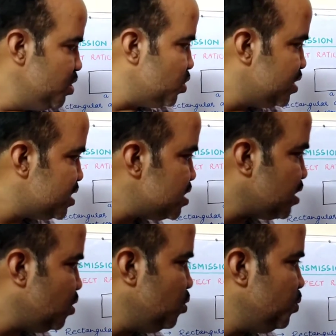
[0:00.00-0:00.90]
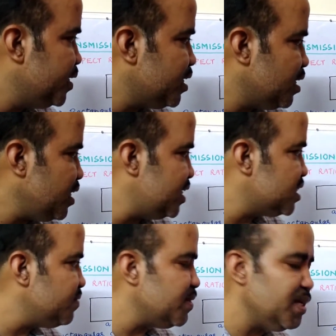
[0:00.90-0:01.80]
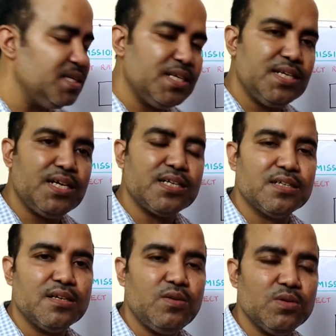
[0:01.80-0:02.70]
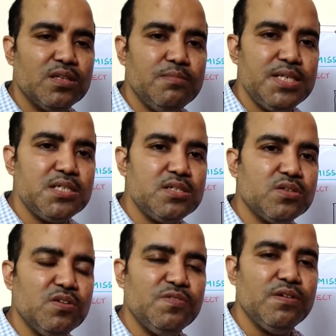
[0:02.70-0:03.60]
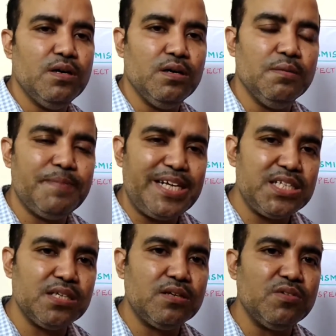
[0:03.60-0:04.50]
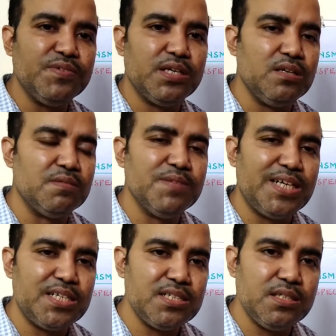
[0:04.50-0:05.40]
So this is how we can classify the duct on the basis of pressure of air, that is